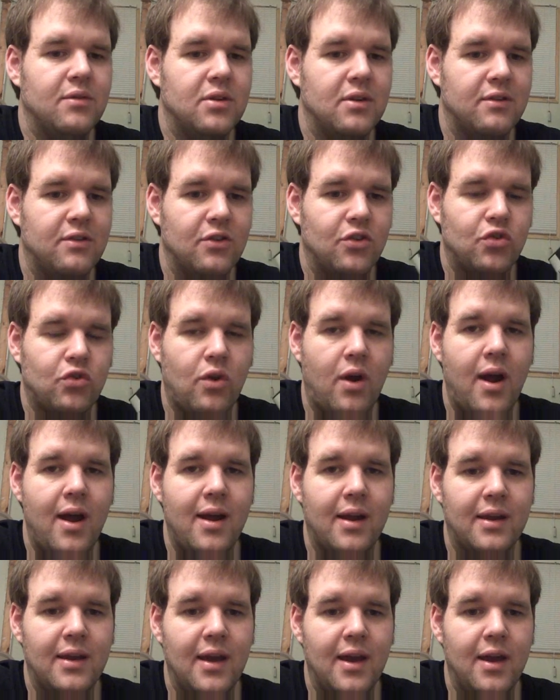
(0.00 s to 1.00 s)
giving this a
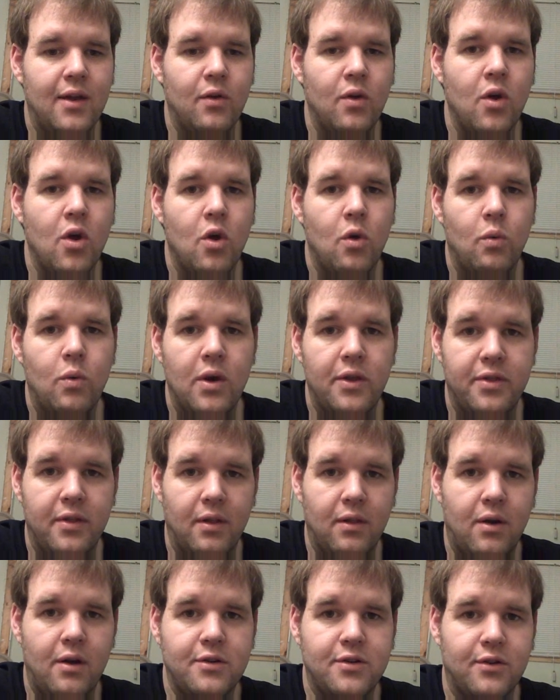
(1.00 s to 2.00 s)
try again with
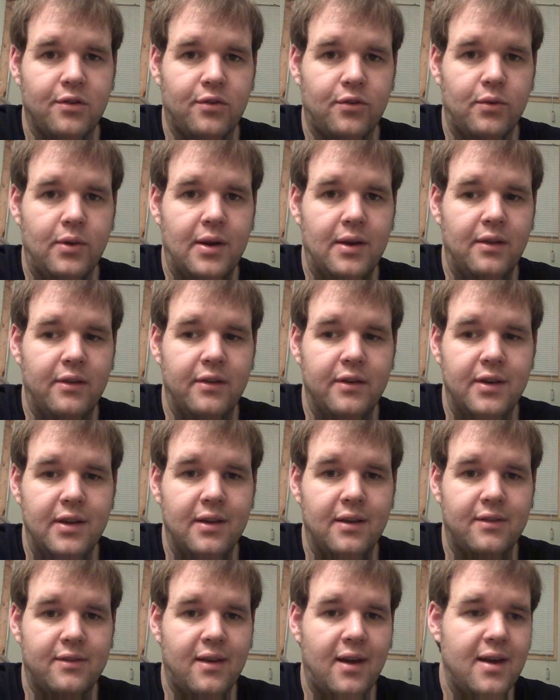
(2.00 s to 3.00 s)
the larger screen of the
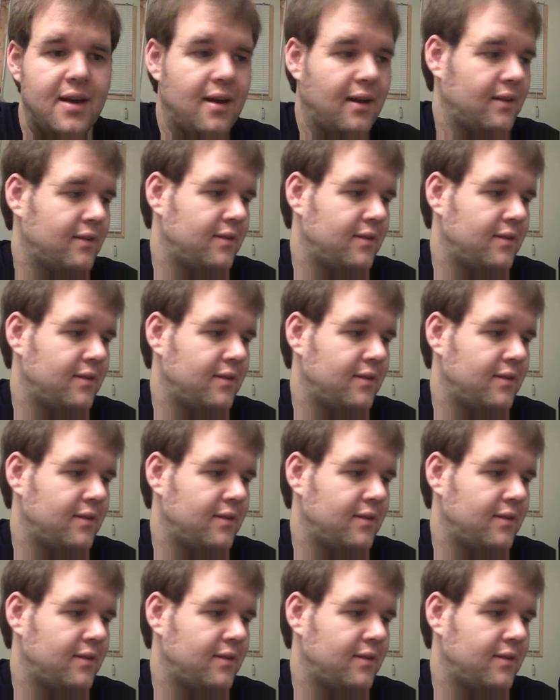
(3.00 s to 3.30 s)
DSi